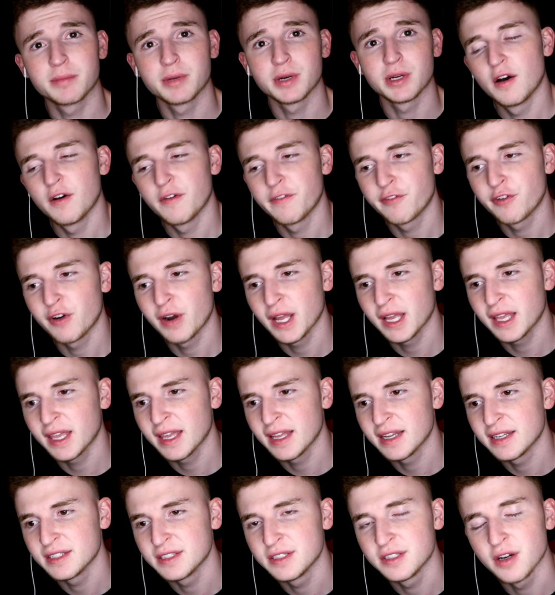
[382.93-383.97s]
But a
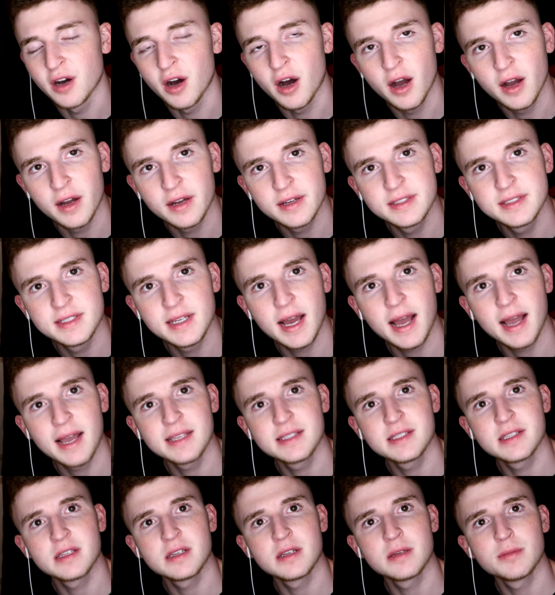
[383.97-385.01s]
freaking dog
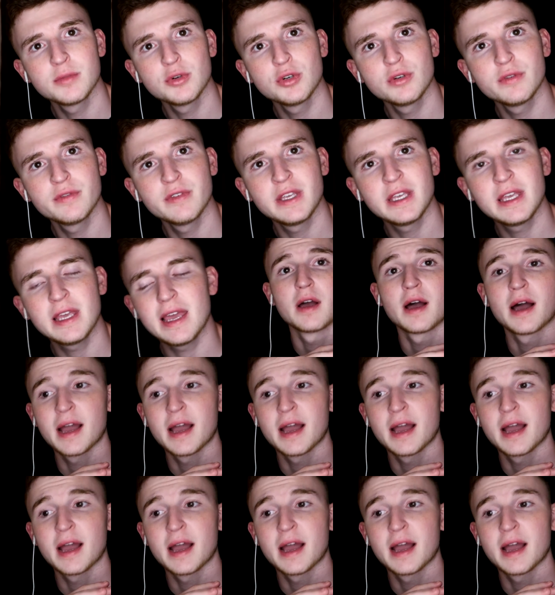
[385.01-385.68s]
dies in a movie?